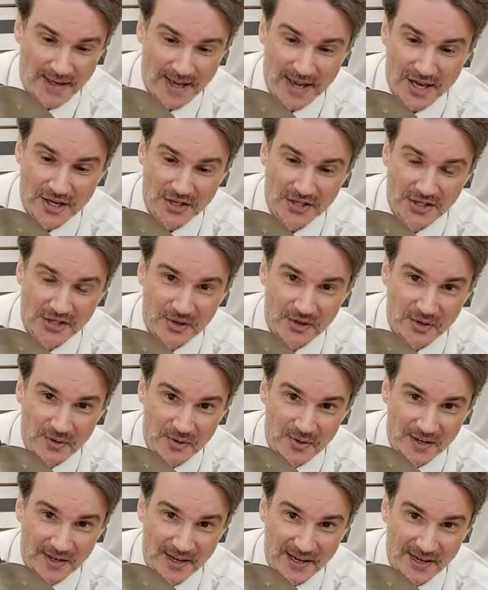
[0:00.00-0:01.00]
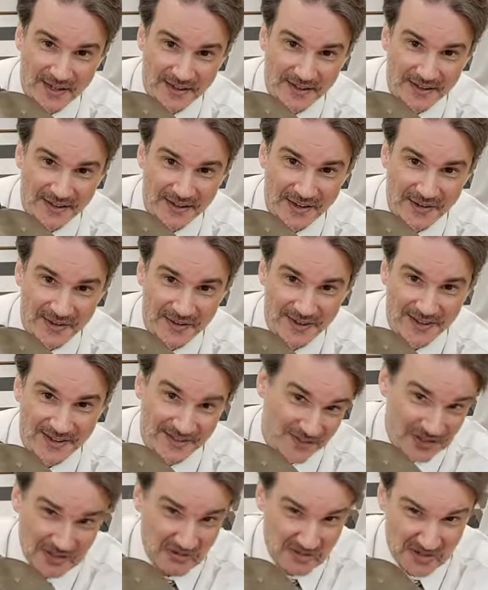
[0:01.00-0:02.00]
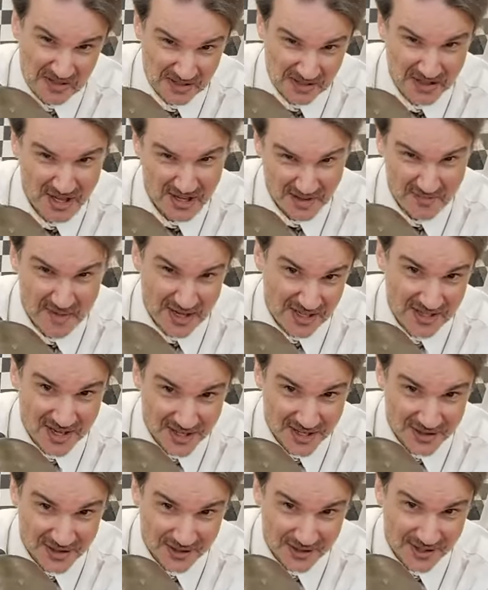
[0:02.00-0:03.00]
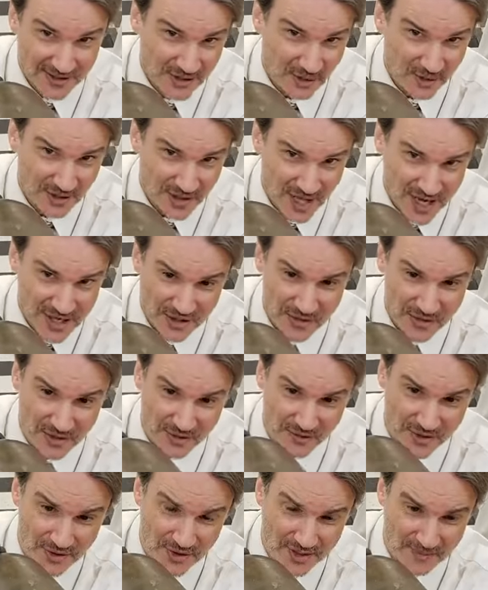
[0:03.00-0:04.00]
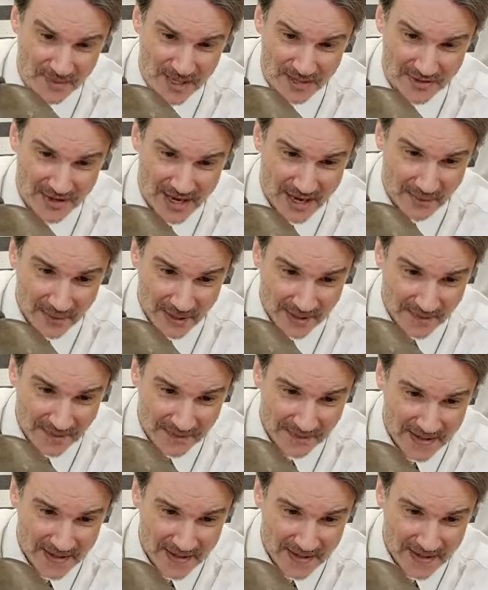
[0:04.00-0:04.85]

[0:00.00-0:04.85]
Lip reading: And so, you know, and so it kind of makes sense, right? It's sort of logical if you think about it that way.